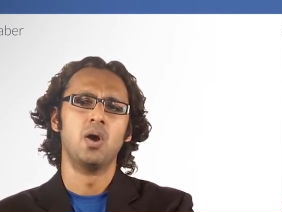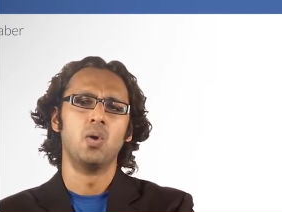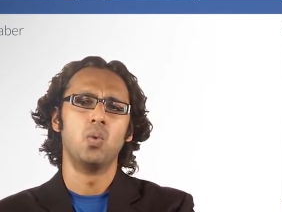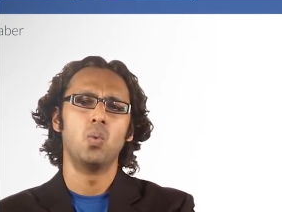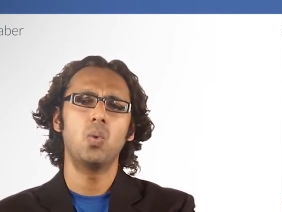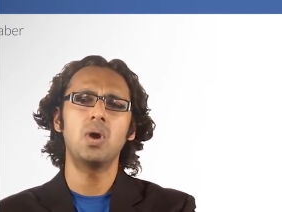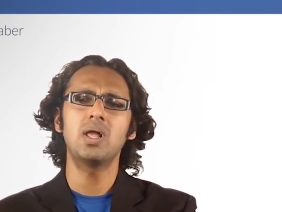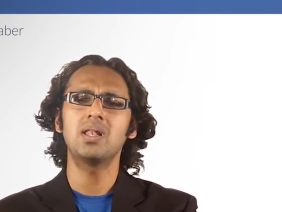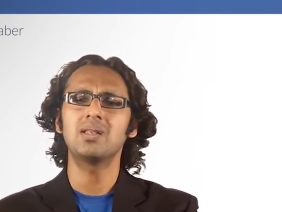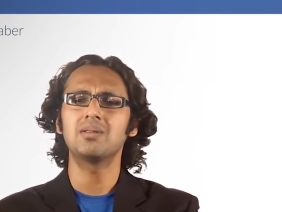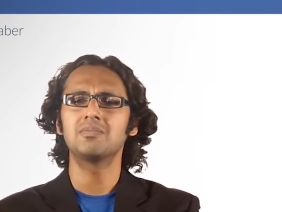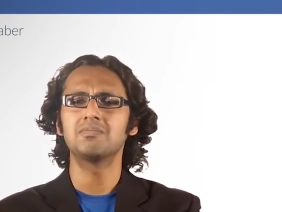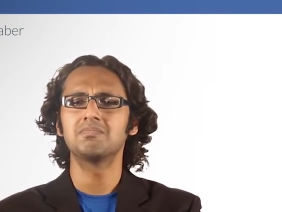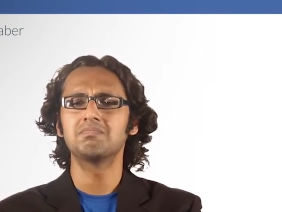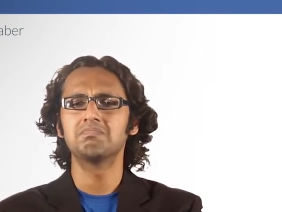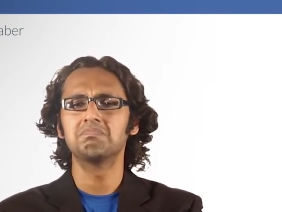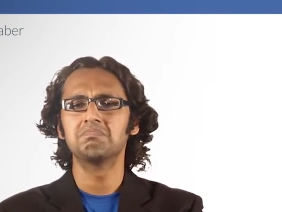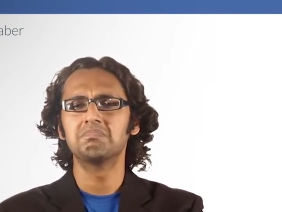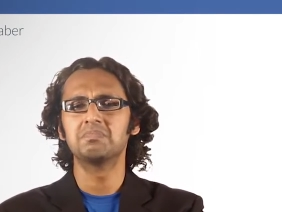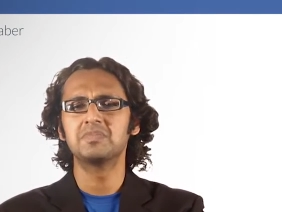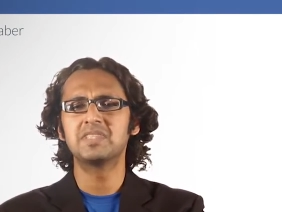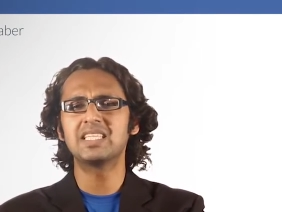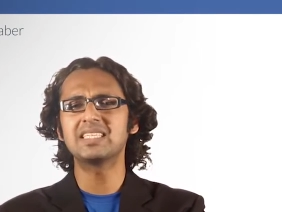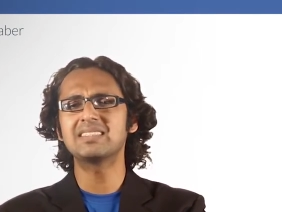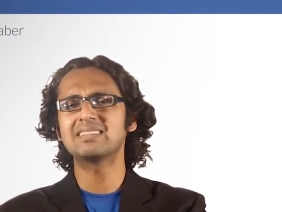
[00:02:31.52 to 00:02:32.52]
Well,
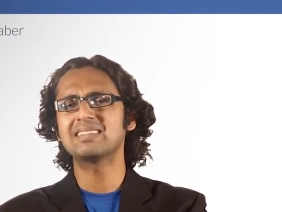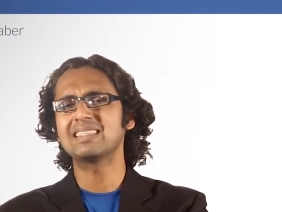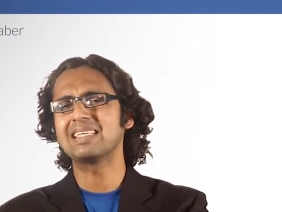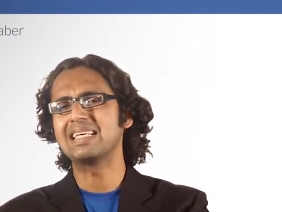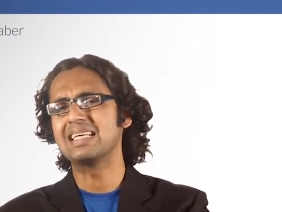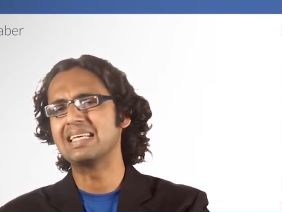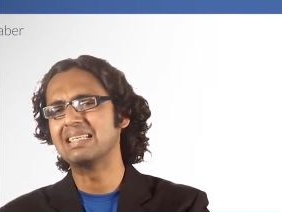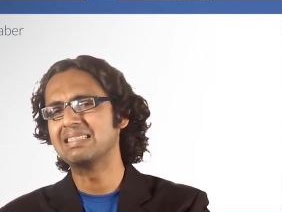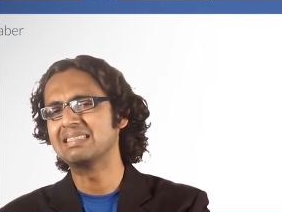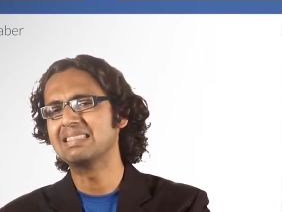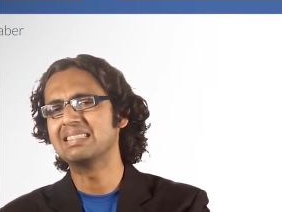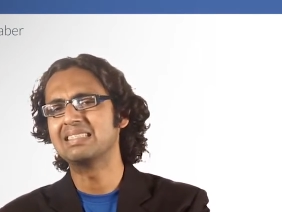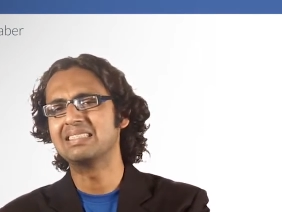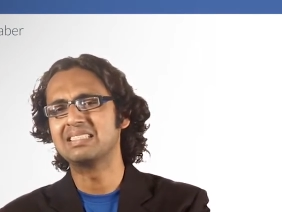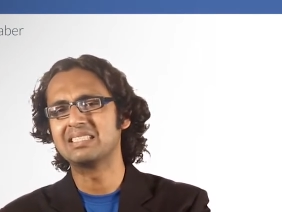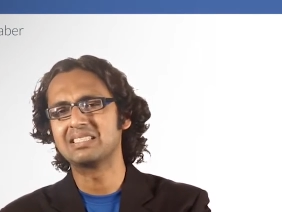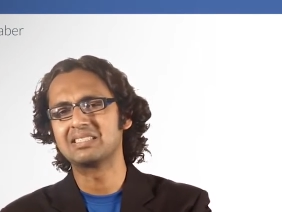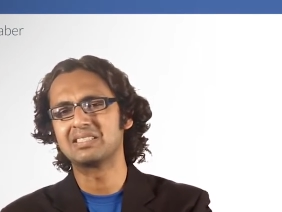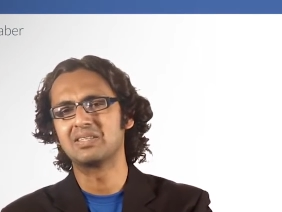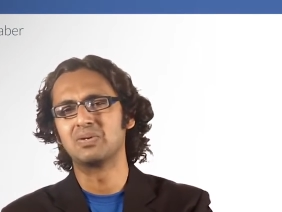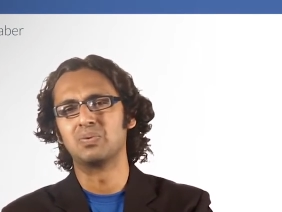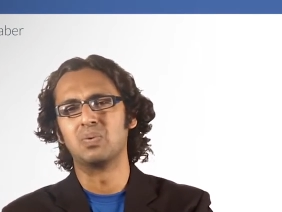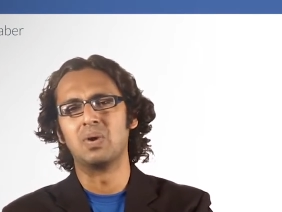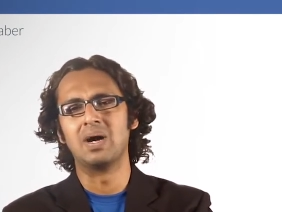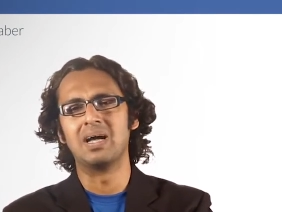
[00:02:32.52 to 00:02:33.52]
this isn't
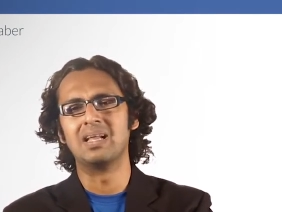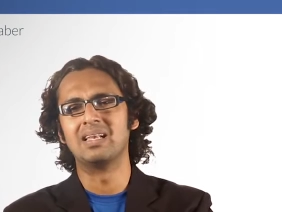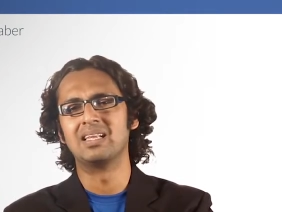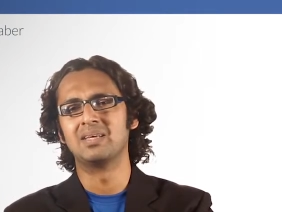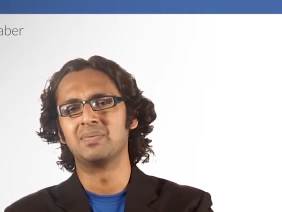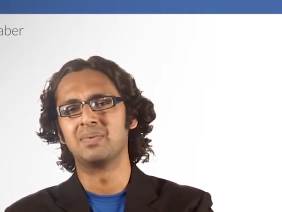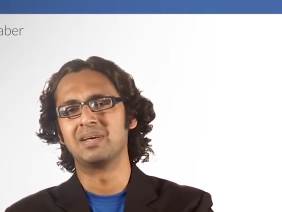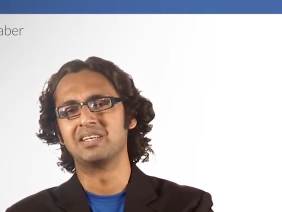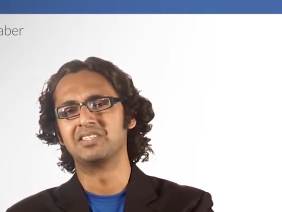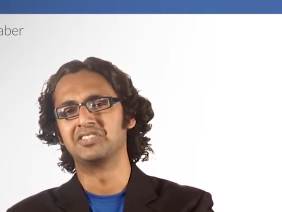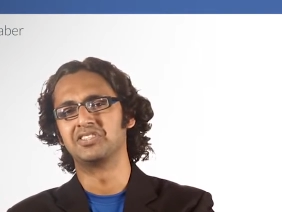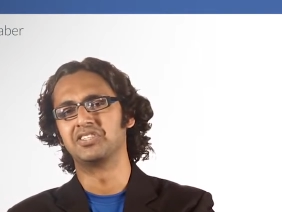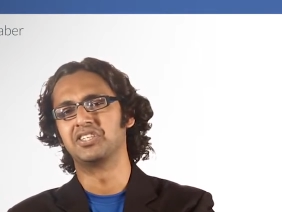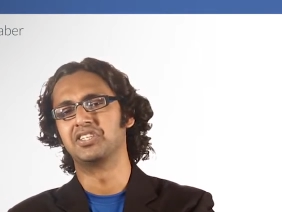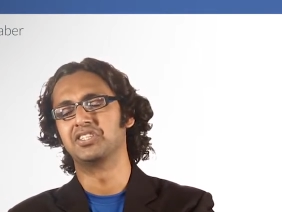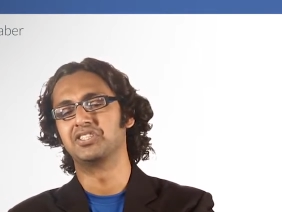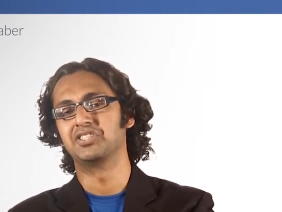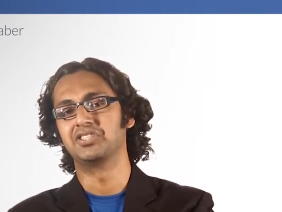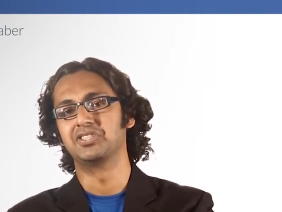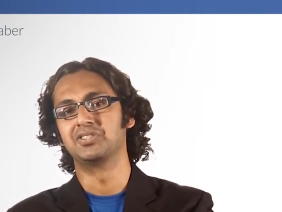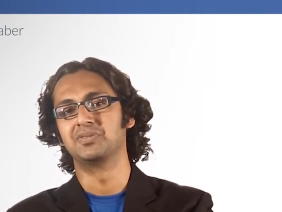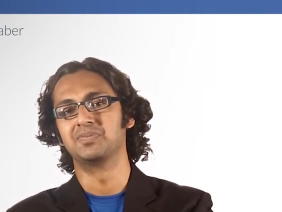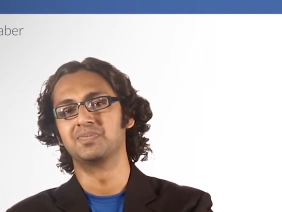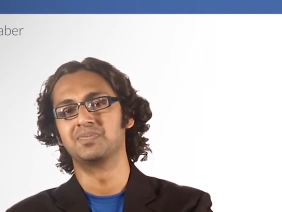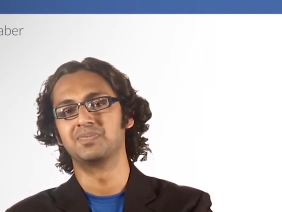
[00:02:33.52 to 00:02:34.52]
just a wild
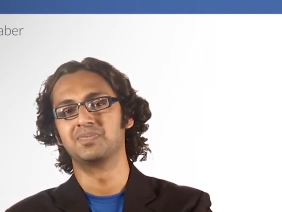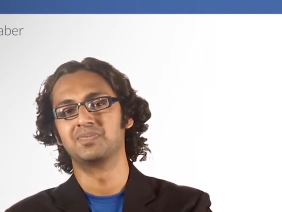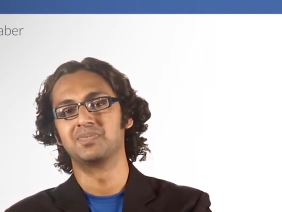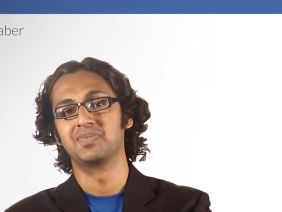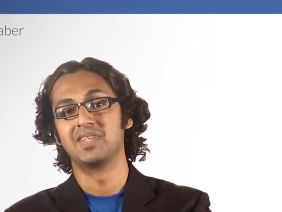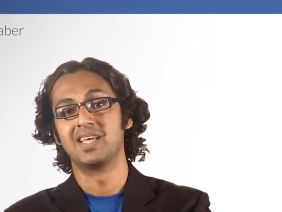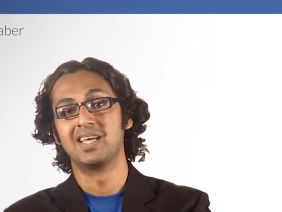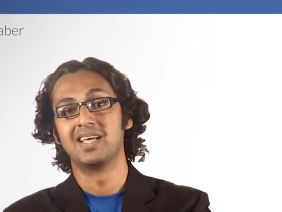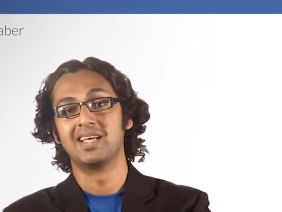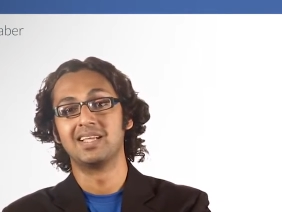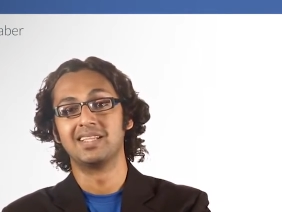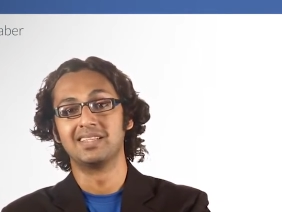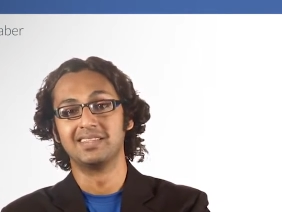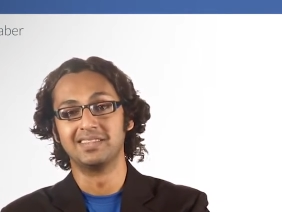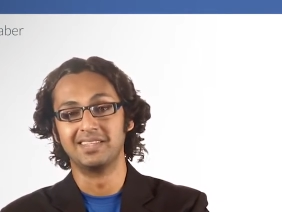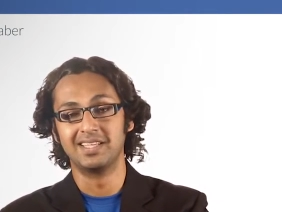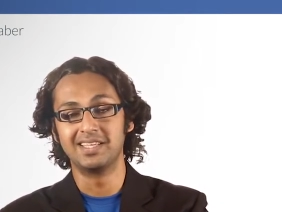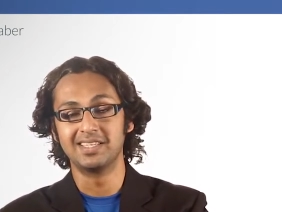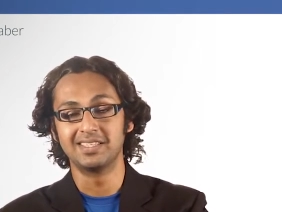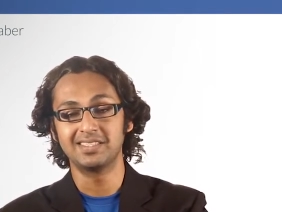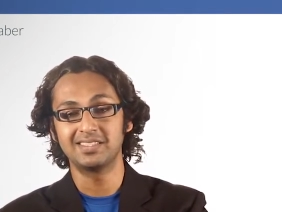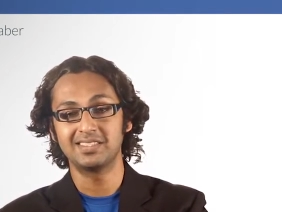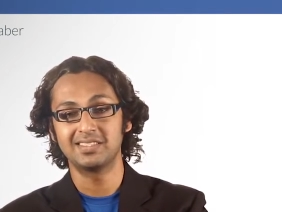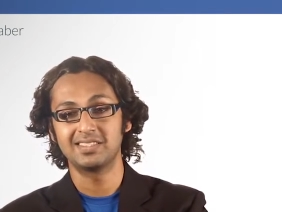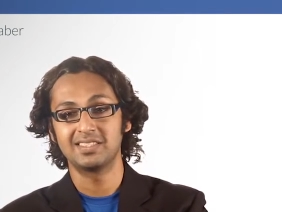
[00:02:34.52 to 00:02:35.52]
imagination.
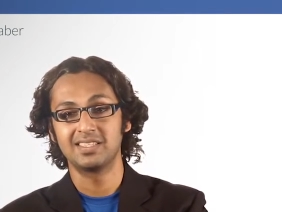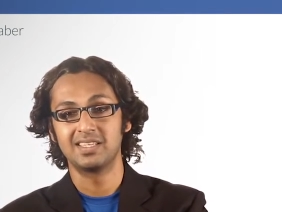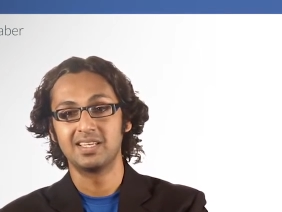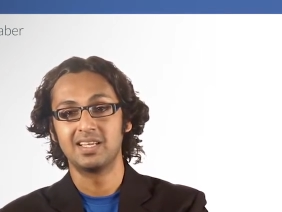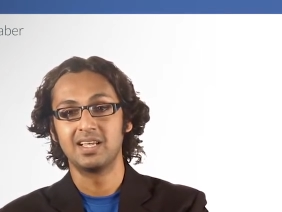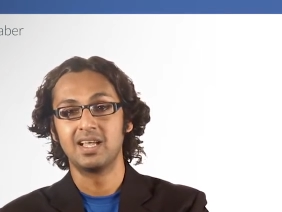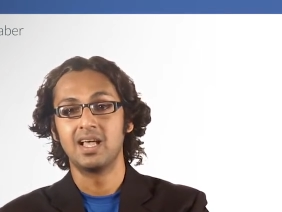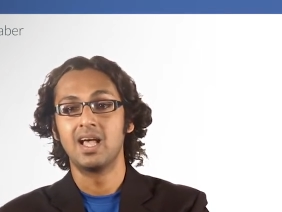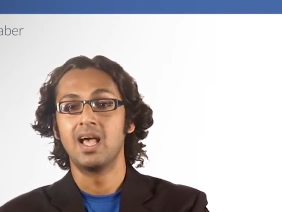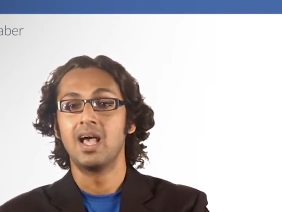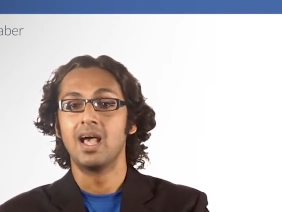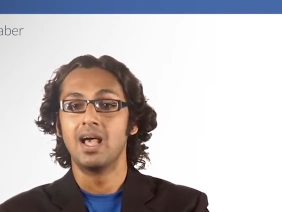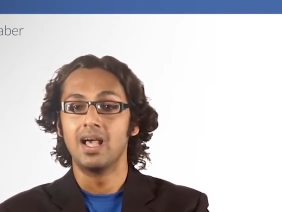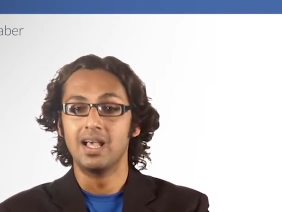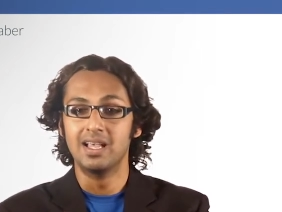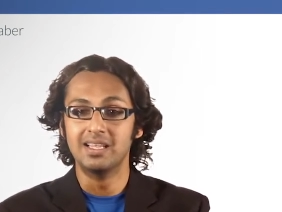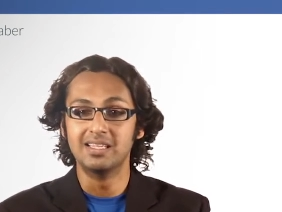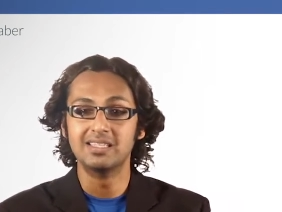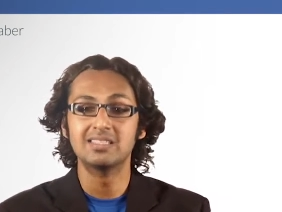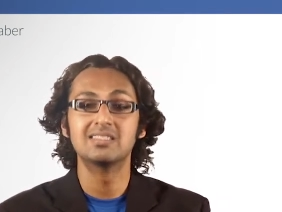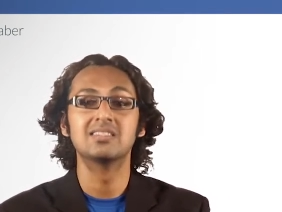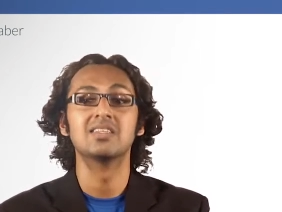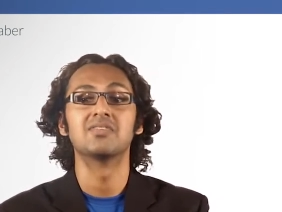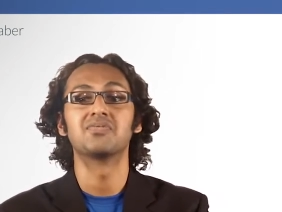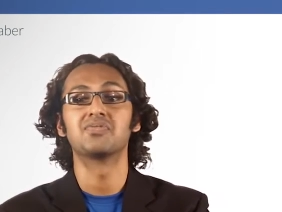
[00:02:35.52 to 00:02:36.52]
This
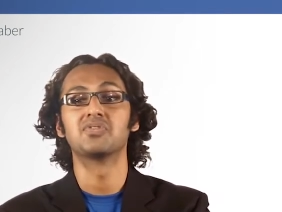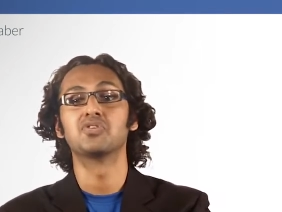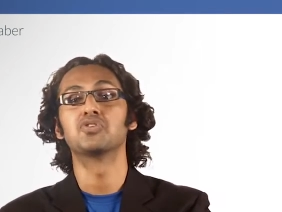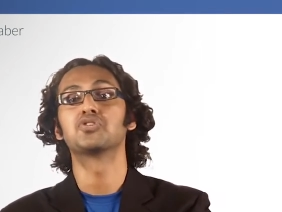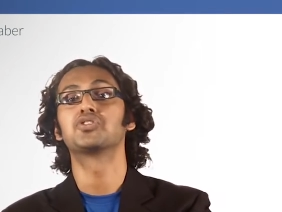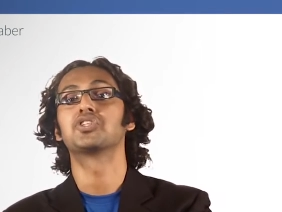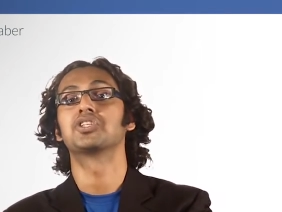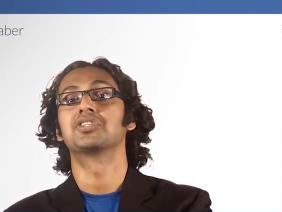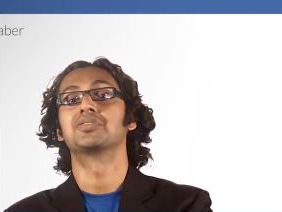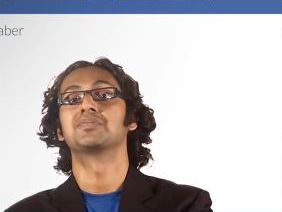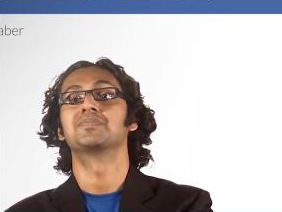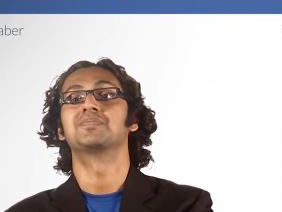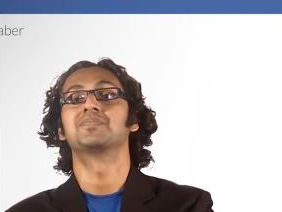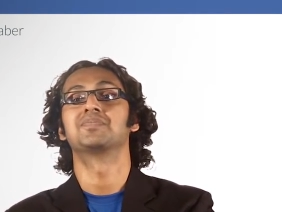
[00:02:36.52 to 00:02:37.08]
is the future.